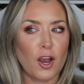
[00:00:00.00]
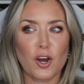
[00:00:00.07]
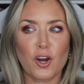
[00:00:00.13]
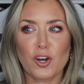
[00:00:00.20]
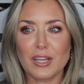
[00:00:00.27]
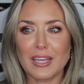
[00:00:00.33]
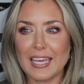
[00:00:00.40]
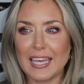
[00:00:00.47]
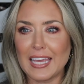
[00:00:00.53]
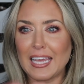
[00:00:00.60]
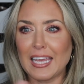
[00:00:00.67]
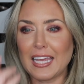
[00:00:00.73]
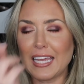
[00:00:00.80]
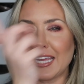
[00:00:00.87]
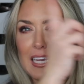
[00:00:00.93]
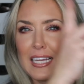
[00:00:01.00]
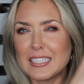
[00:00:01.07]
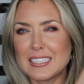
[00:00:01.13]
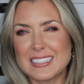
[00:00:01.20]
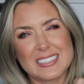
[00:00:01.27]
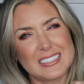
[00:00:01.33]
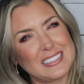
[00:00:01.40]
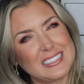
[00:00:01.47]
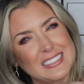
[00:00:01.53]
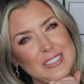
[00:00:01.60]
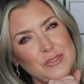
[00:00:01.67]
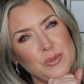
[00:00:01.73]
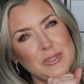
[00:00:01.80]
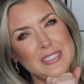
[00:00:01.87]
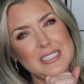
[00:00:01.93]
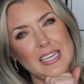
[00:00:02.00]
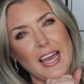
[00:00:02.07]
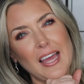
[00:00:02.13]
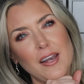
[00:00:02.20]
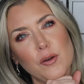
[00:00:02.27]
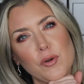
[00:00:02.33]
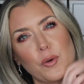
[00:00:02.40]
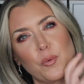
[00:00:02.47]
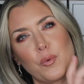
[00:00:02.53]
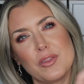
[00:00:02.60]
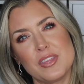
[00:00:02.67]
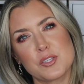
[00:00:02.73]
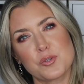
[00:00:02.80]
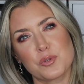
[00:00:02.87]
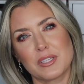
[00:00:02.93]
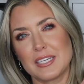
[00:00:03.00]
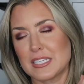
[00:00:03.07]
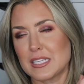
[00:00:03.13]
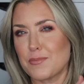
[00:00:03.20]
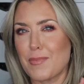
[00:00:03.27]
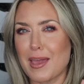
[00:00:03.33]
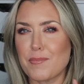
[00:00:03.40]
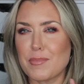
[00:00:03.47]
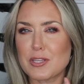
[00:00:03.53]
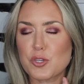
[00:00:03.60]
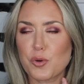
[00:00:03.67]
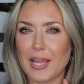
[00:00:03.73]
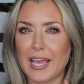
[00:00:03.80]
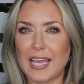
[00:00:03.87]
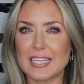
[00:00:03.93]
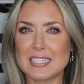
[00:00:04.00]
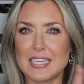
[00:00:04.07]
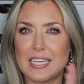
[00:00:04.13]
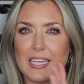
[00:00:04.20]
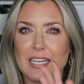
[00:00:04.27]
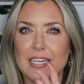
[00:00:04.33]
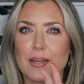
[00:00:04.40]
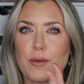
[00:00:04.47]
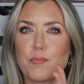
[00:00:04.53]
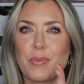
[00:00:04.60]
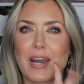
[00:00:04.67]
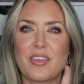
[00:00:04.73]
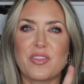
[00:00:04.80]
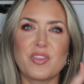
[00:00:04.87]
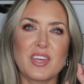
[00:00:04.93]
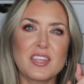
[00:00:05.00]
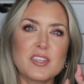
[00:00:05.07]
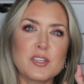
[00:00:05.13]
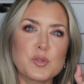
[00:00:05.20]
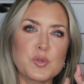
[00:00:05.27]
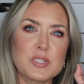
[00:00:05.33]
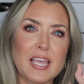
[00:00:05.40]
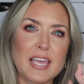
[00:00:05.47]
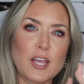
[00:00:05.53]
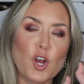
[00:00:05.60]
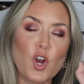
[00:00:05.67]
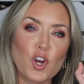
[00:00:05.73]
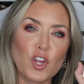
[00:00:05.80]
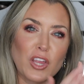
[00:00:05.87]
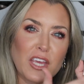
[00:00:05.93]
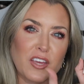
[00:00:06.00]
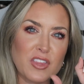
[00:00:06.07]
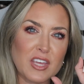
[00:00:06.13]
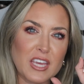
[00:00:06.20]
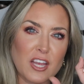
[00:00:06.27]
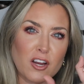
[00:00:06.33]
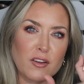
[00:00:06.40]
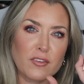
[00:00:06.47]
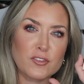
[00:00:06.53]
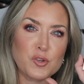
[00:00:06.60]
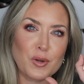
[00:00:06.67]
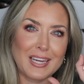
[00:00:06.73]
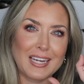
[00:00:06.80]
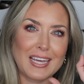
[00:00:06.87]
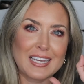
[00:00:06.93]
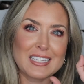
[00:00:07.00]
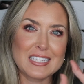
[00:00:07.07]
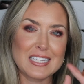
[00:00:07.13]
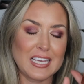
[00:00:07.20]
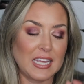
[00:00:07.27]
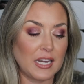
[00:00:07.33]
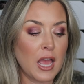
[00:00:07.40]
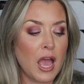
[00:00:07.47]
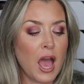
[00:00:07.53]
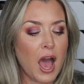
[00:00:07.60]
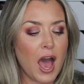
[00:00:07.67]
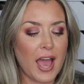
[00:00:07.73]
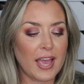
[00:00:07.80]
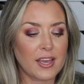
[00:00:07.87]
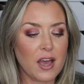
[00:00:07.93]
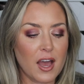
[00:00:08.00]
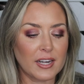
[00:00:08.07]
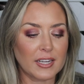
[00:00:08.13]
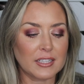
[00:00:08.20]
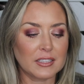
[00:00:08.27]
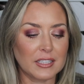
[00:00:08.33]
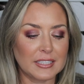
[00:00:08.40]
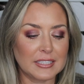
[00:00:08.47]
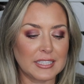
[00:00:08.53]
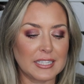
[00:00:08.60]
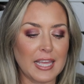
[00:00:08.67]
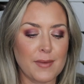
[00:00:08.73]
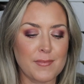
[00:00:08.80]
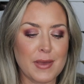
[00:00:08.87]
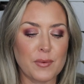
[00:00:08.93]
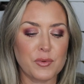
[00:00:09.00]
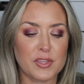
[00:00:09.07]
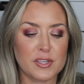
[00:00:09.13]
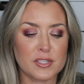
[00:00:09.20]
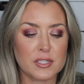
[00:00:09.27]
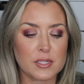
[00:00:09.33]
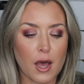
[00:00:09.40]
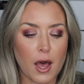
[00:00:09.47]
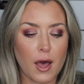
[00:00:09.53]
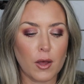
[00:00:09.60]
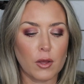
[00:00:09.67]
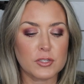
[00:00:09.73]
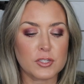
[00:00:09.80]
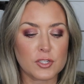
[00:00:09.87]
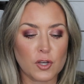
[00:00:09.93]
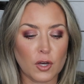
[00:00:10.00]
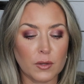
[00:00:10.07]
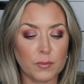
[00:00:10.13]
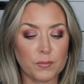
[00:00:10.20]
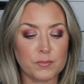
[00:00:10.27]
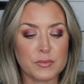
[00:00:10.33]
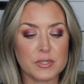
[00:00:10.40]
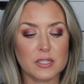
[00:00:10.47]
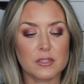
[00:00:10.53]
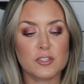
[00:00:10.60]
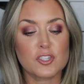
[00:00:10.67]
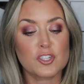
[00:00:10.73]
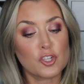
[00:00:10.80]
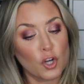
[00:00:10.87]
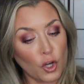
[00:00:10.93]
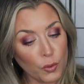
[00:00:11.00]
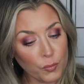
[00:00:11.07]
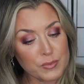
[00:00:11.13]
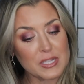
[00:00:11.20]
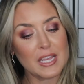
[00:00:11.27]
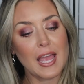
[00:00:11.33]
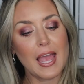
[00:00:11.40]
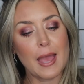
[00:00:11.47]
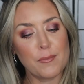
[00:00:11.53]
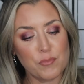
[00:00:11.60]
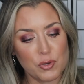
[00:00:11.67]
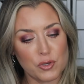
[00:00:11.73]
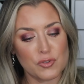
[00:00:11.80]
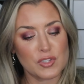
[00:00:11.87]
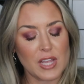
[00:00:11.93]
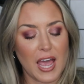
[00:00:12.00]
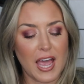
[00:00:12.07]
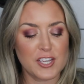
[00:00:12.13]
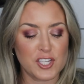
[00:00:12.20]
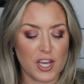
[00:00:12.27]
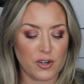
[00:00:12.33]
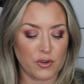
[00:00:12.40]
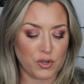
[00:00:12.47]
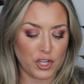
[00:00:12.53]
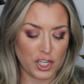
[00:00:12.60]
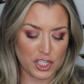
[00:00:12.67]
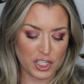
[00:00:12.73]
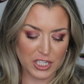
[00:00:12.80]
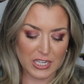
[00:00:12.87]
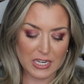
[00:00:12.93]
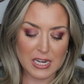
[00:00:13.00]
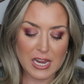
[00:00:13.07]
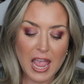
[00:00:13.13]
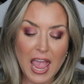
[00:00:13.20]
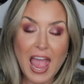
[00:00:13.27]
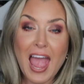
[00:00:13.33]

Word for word: Early, was it, I don't know when this released. It may have been twenty eighteen, but I think this was like early in the year of twenty nineteen. Iconic London came out with this Sculpt, Sculpt, Sculpt and Boost eyeshadow cushion.